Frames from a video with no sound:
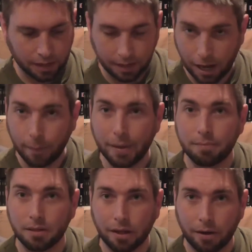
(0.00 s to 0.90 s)
comment
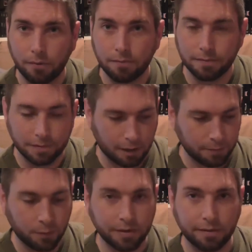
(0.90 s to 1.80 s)
below, tell
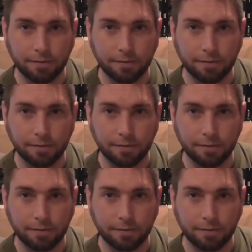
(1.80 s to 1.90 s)
me what you